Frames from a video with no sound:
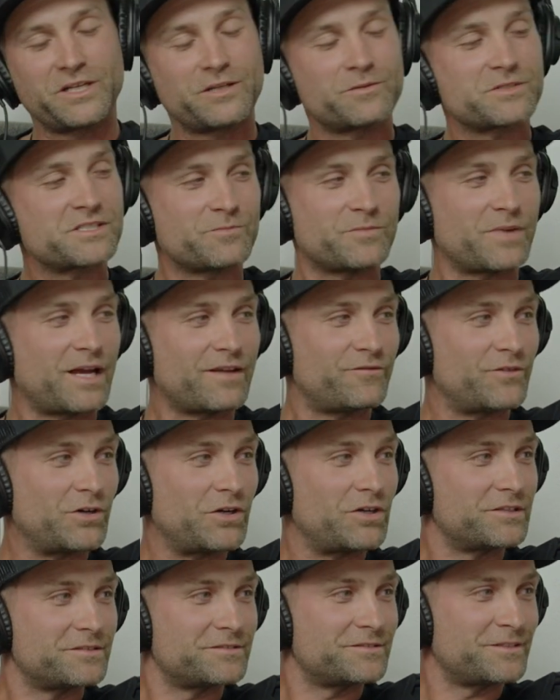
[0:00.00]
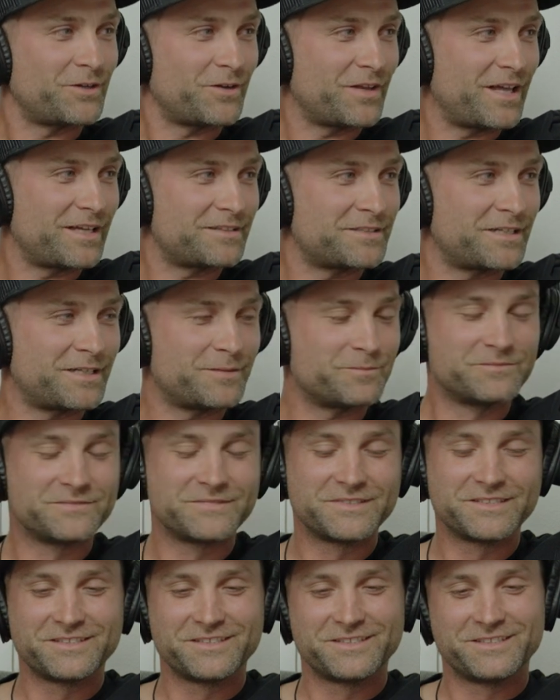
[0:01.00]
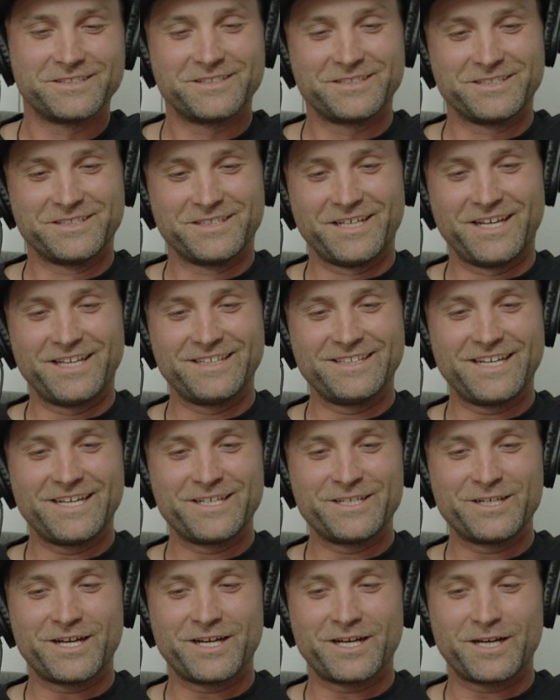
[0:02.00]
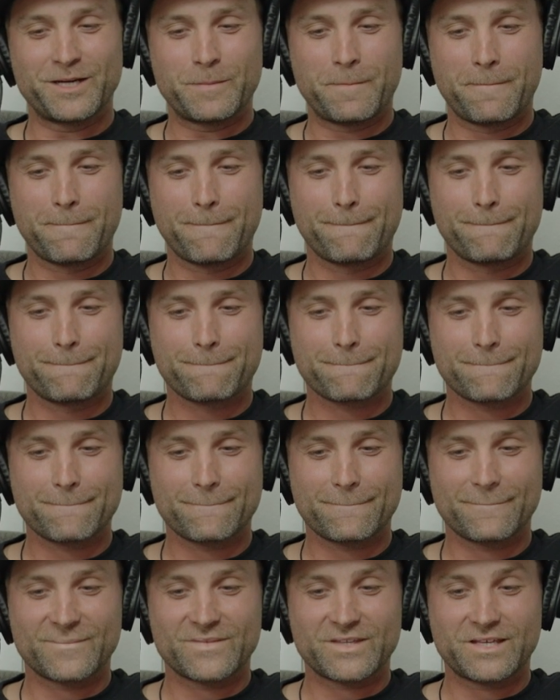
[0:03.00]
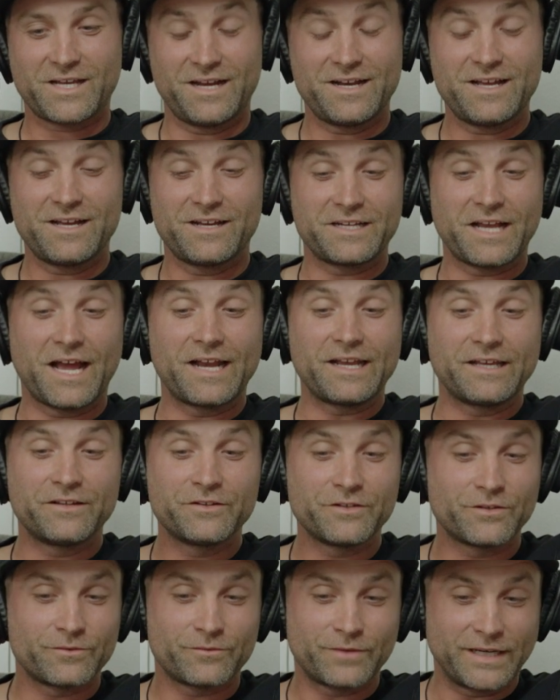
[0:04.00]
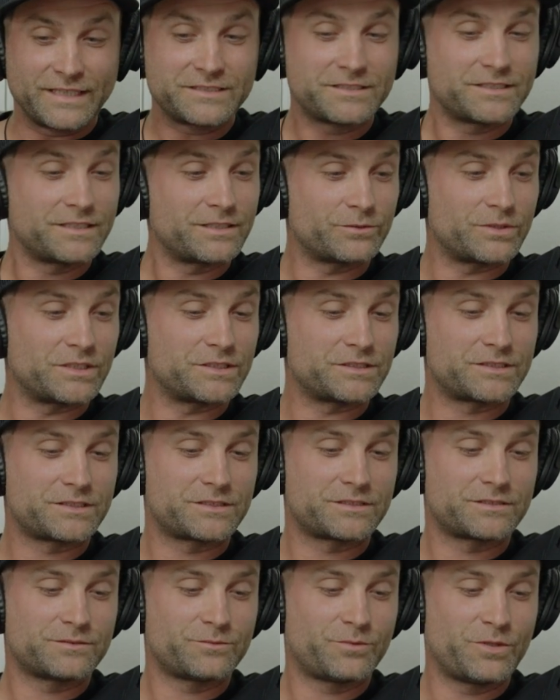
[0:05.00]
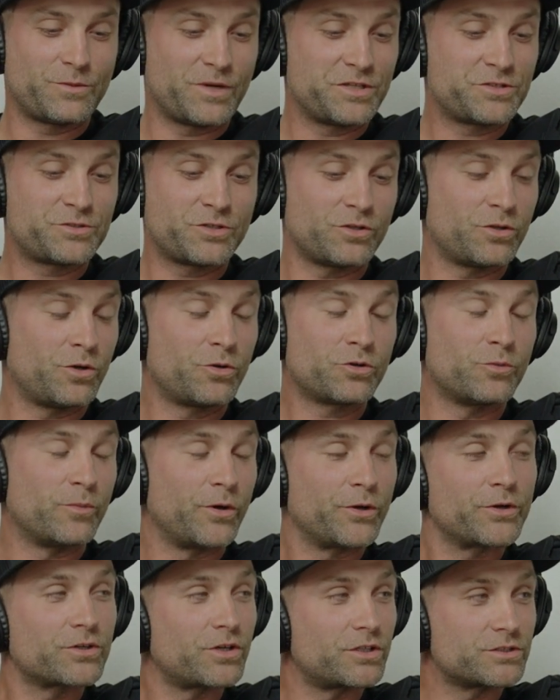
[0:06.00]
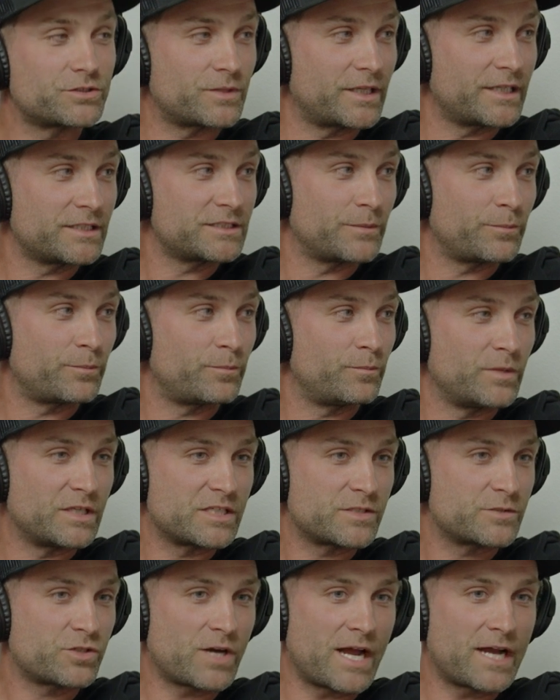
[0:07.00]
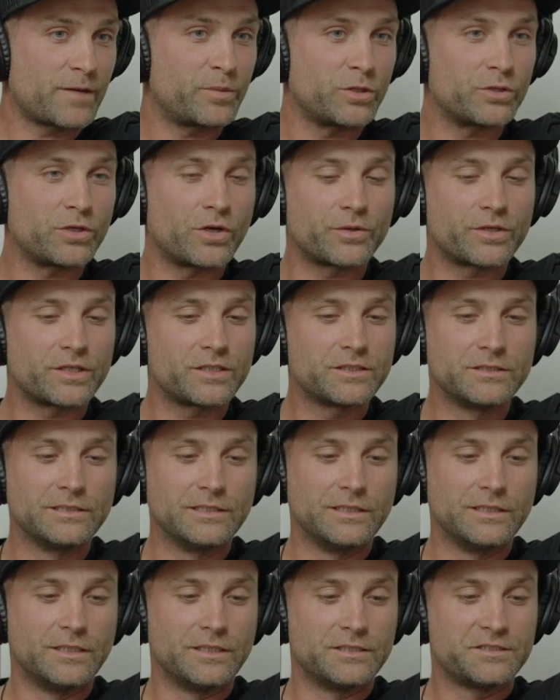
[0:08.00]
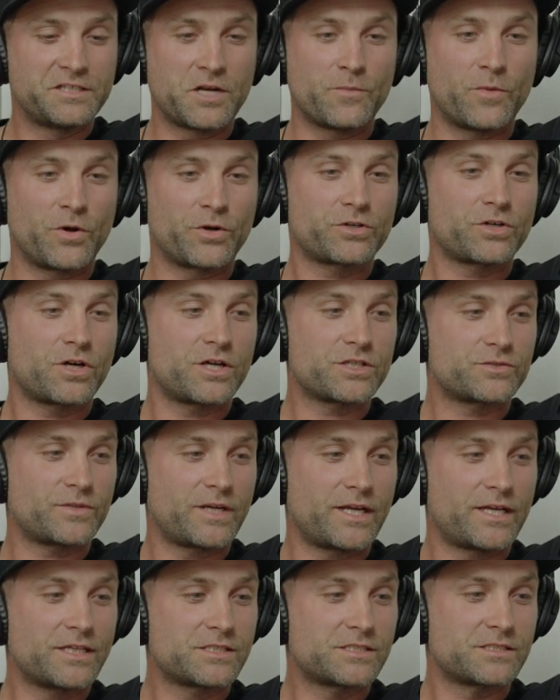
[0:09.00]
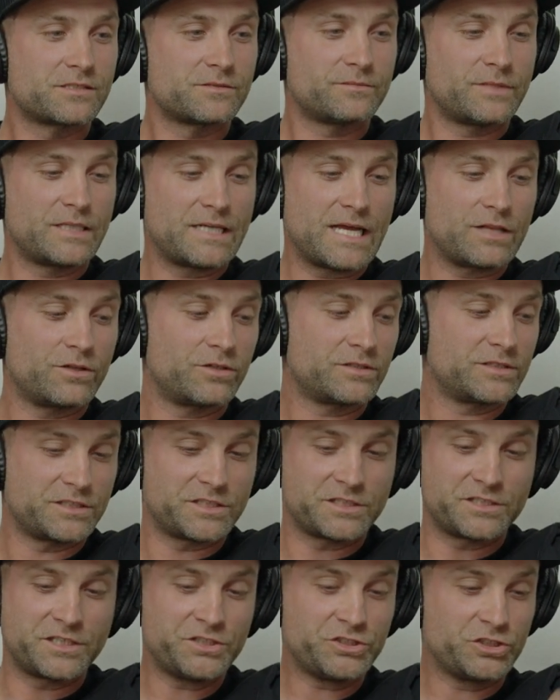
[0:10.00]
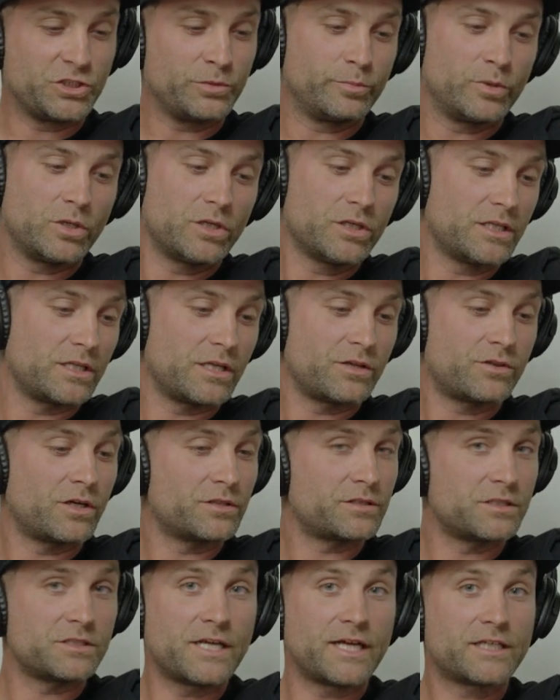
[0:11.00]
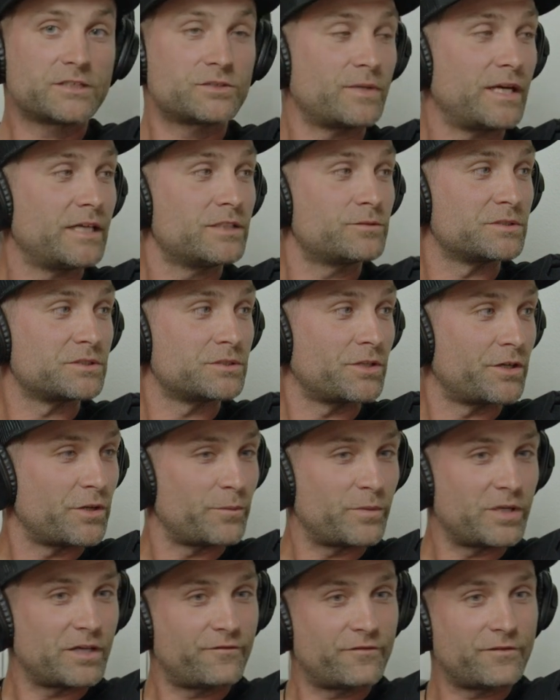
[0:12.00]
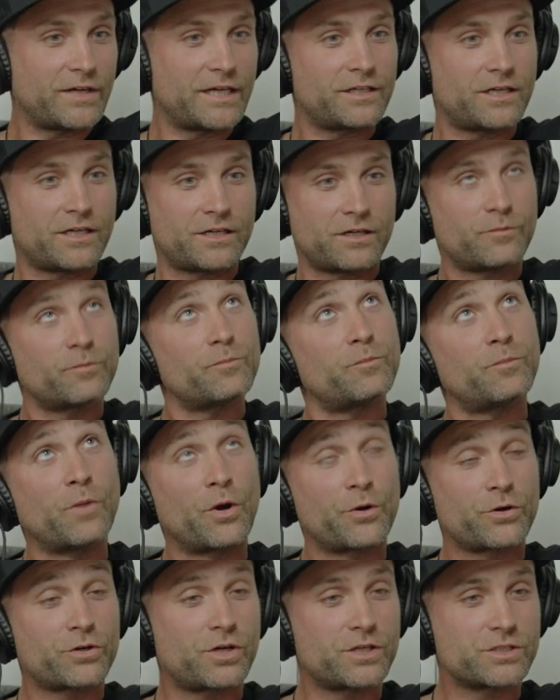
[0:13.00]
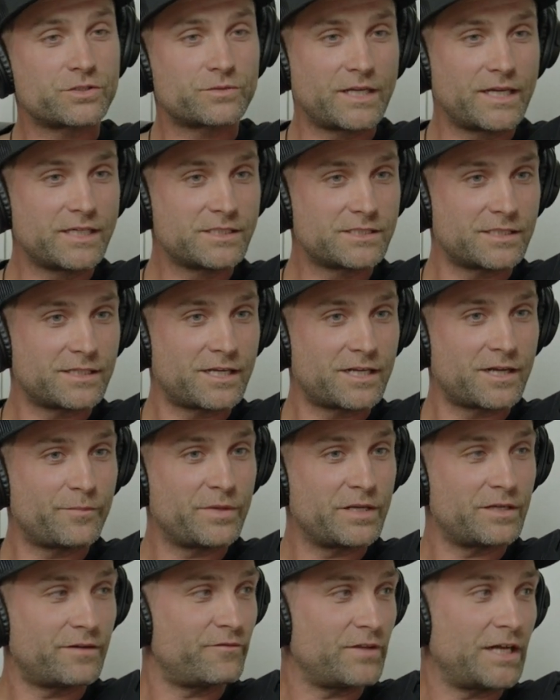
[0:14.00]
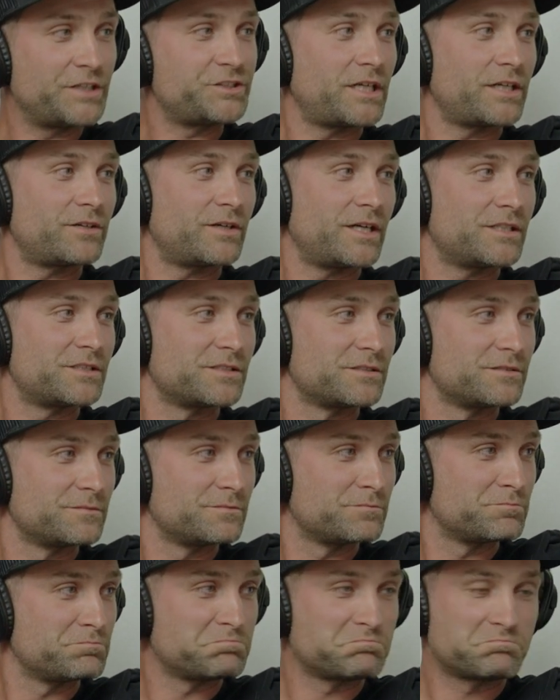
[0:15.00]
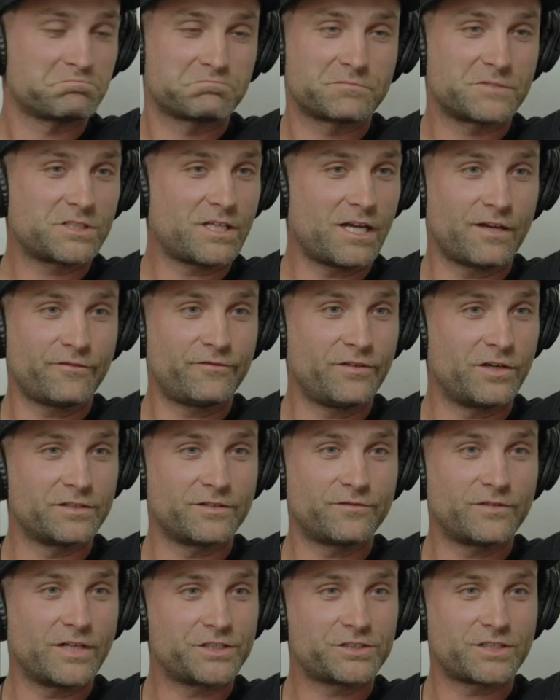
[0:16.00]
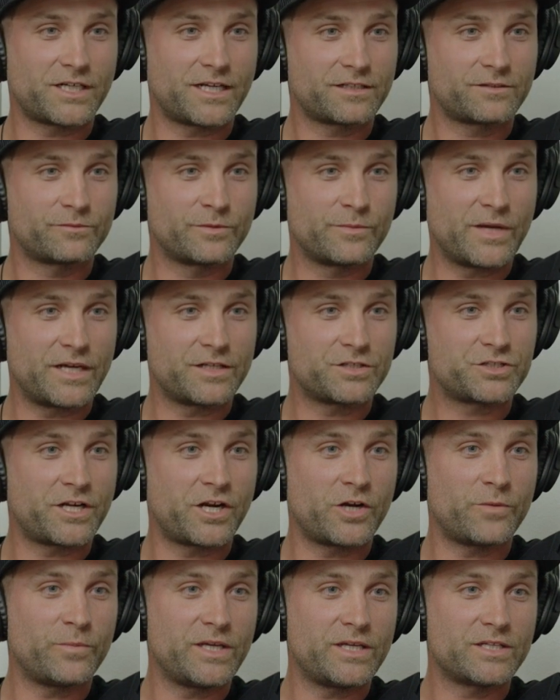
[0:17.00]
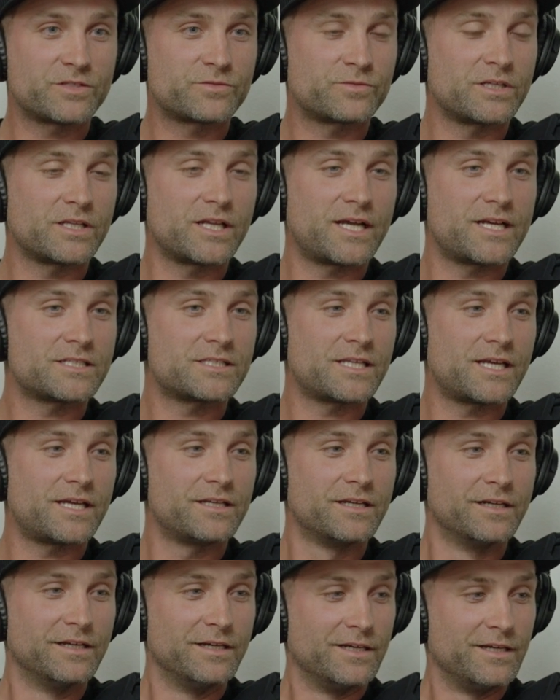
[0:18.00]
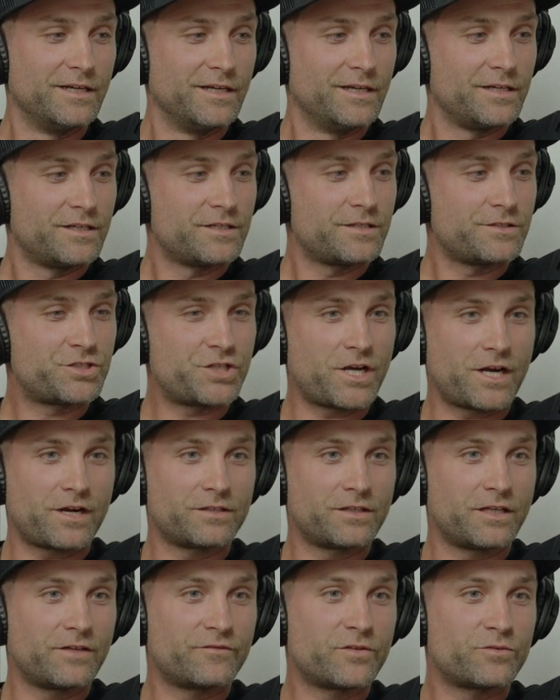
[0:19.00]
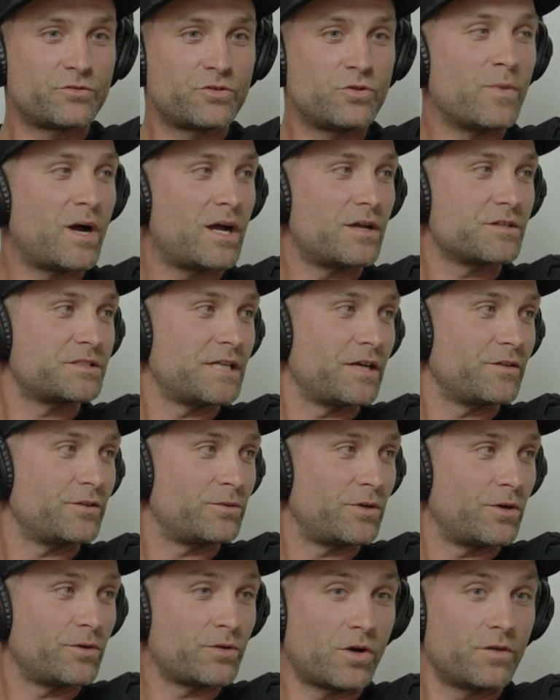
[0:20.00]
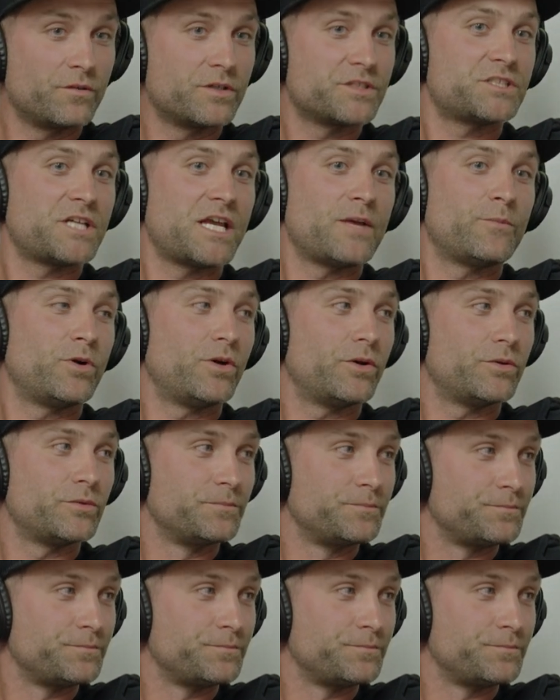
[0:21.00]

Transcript: It wasn't my fault, that time. And then kind of how I got into racing was we went to a local motocross race at this track, Pagoda, did a motocross race. My dad looked at the district book and he thought the next race was going to be a motocross race, and ended up being a flat track race. That's how I fell in the flat track. We met Jared Mees, realized that Jared lived 2 miles down the road on the same road.